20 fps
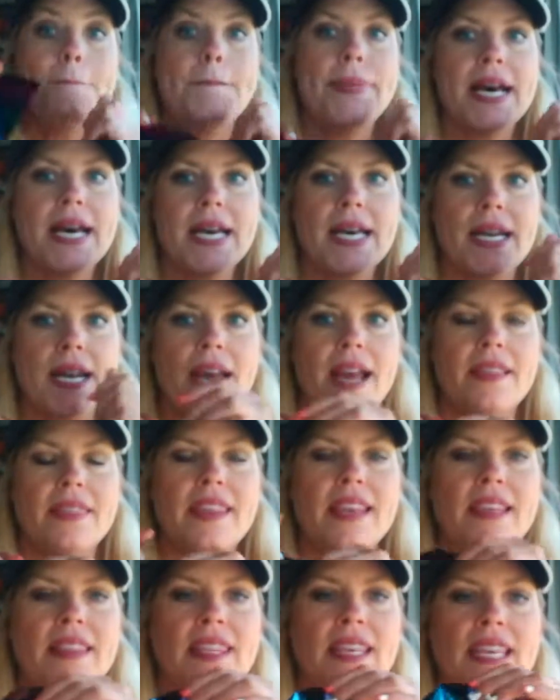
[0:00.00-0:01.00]
But I
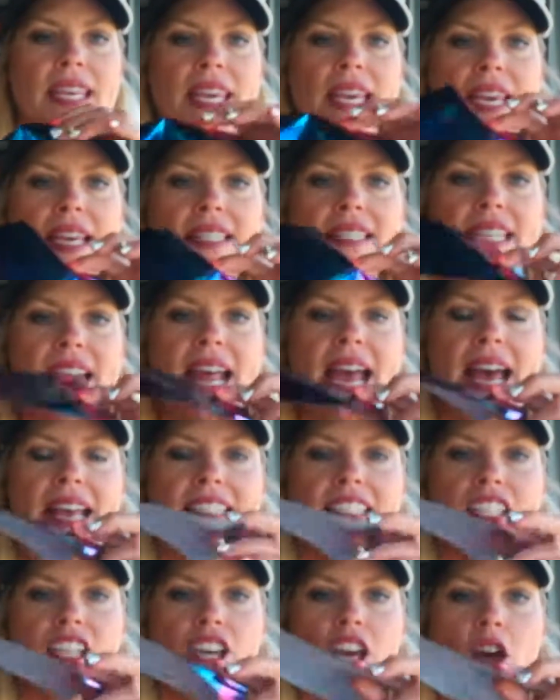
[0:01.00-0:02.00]
think the key is it
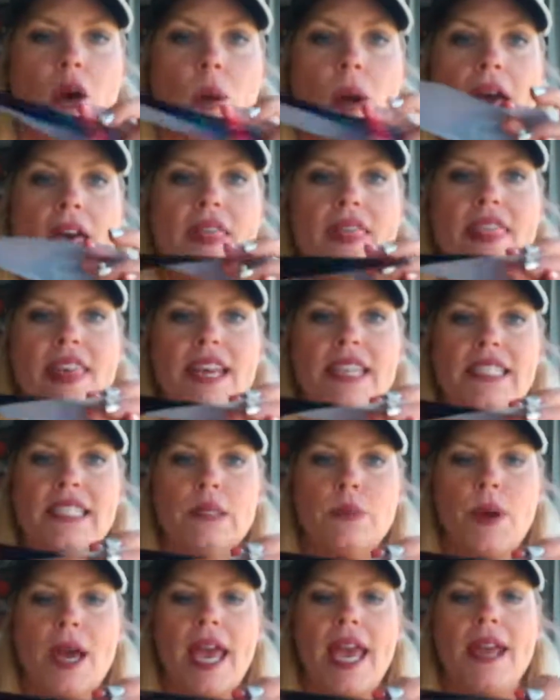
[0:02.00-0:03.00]
has to go
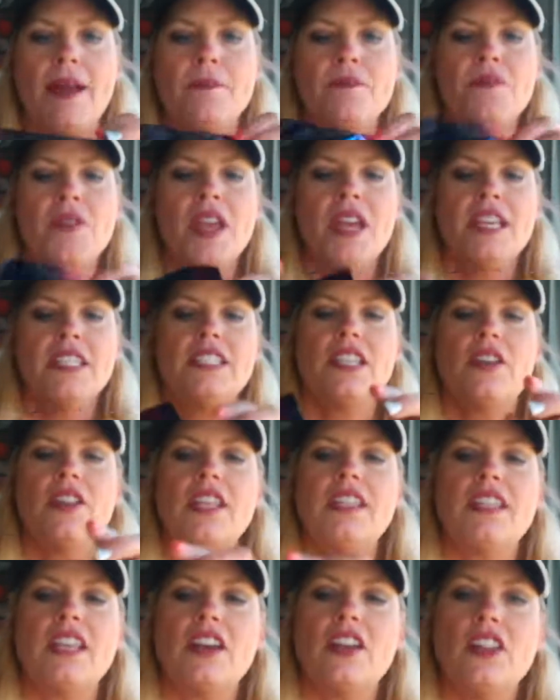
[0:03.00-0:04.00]
this way so
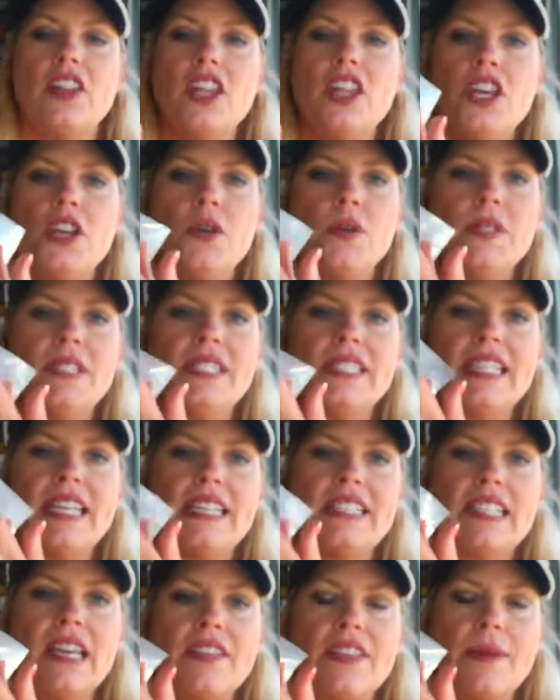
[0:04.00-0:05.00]
that the glue
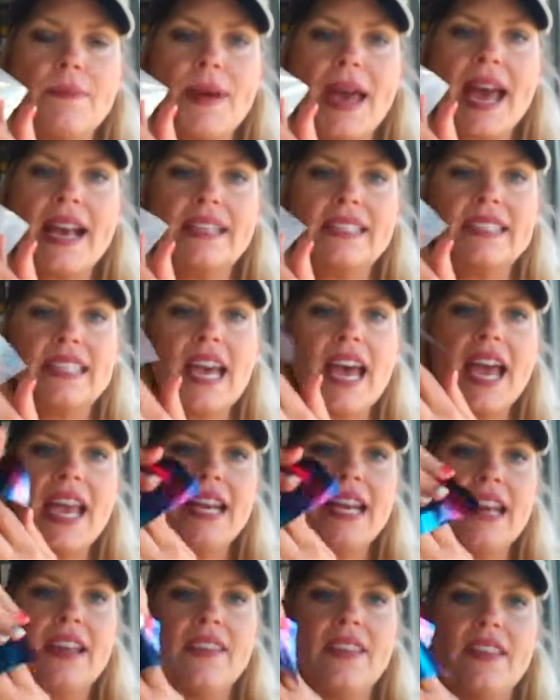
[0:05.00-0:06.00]
sticks on the back
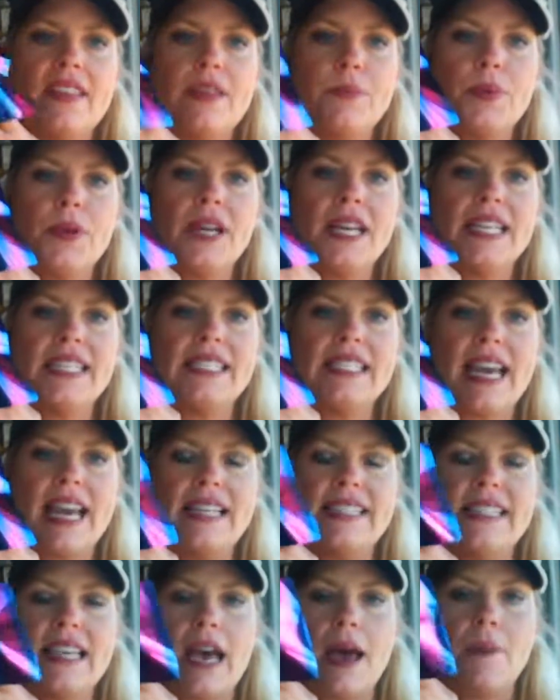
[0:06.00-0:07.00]
side and then the pretty
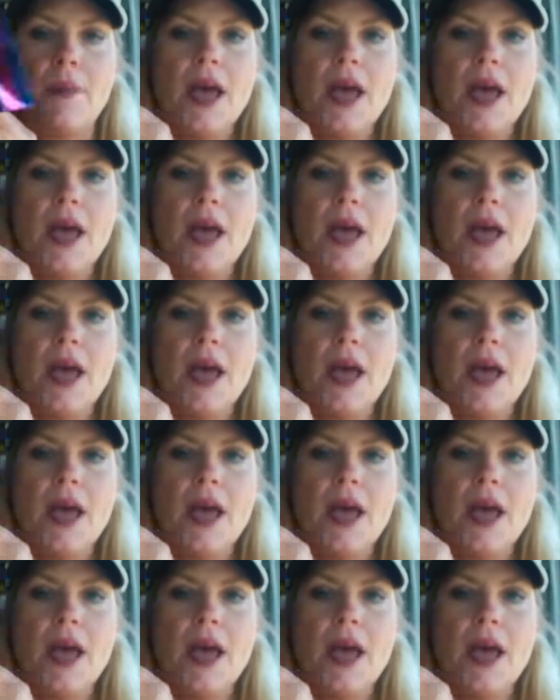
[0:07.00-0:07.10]
side's up.